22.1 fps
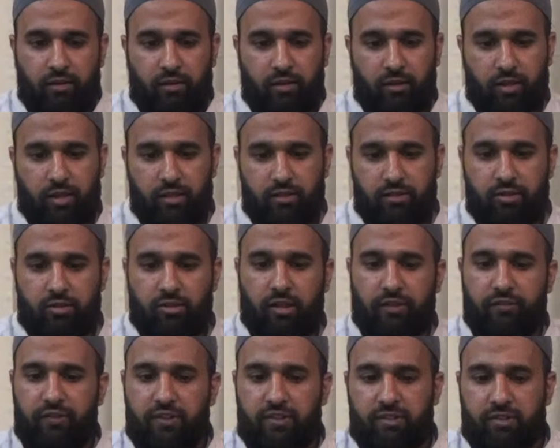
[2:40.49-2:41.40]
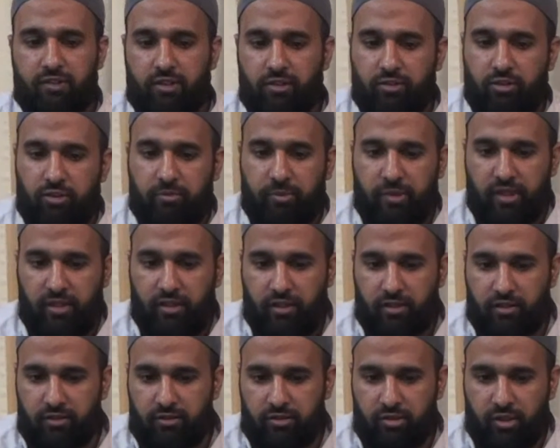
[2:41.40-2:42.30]
Okay, so if it's controlled by
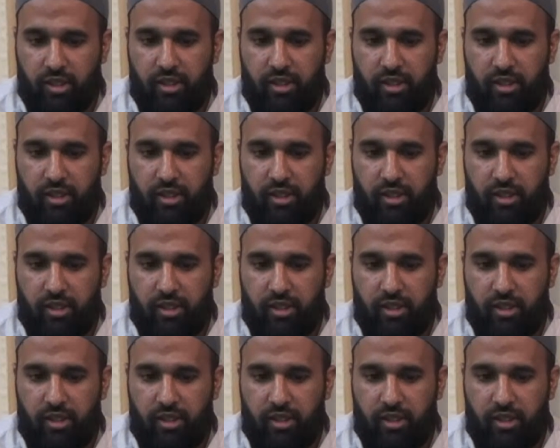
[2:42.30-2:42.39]
articles,